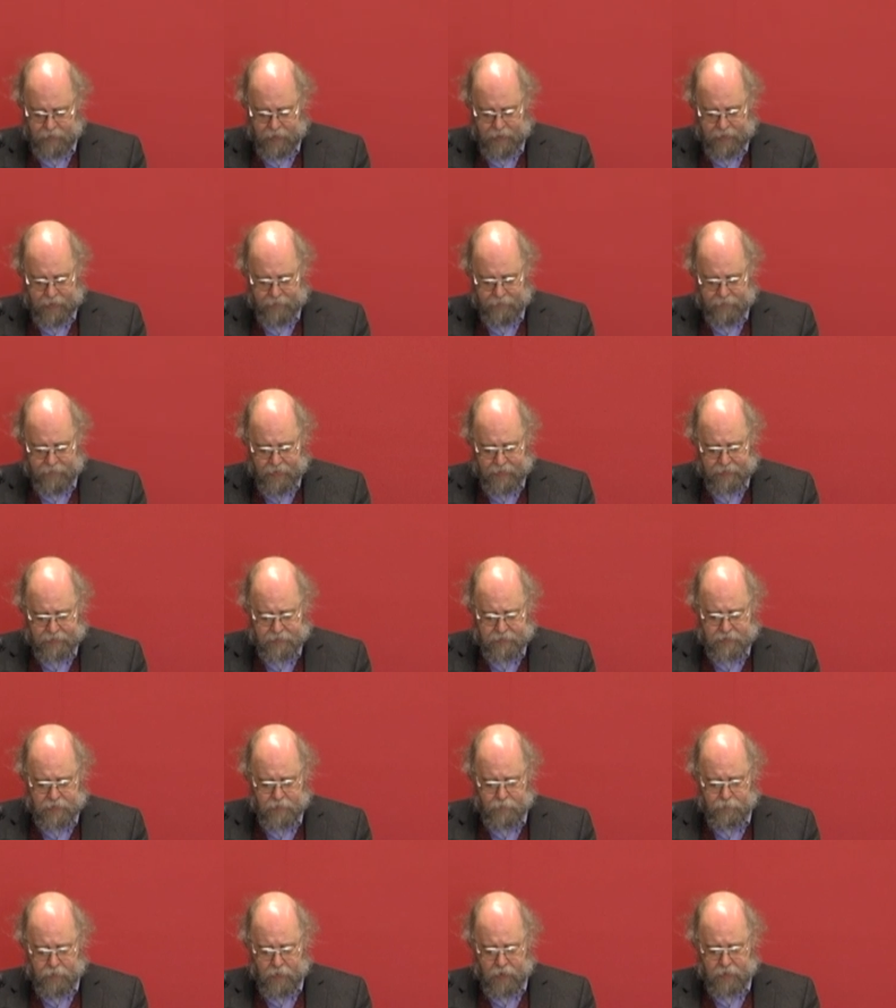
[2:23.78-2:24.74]
And that's
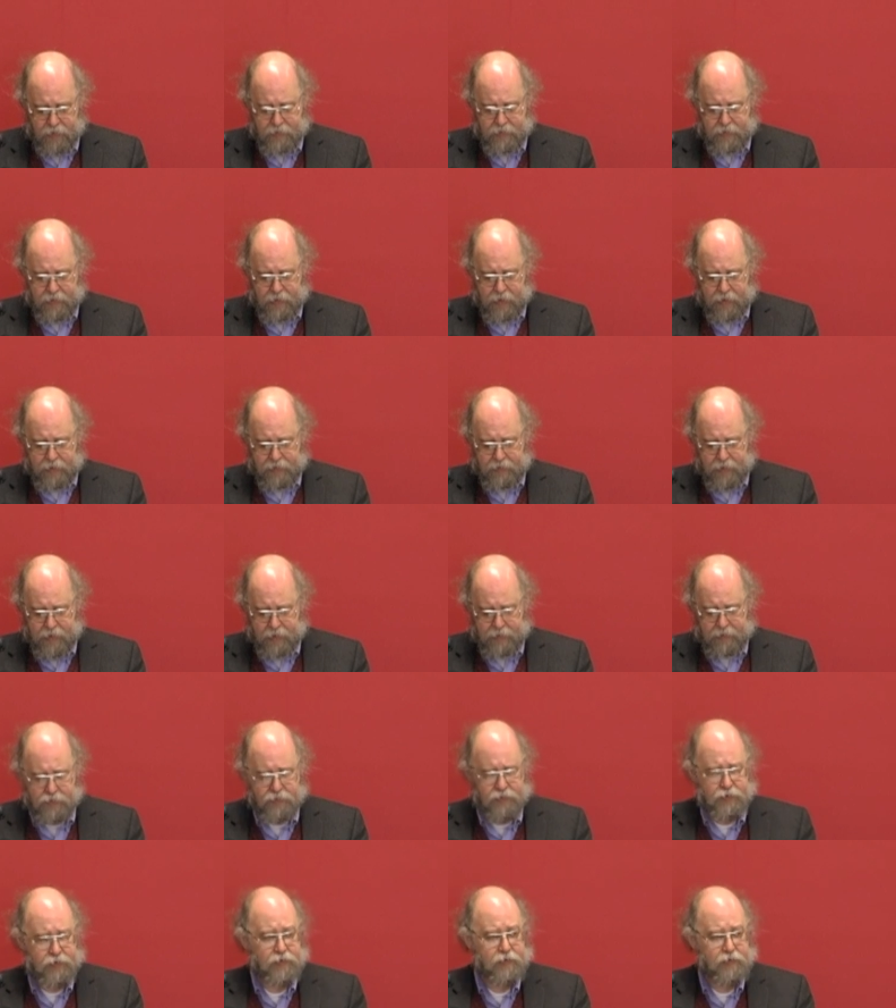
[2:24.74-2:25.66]
the part that I'd like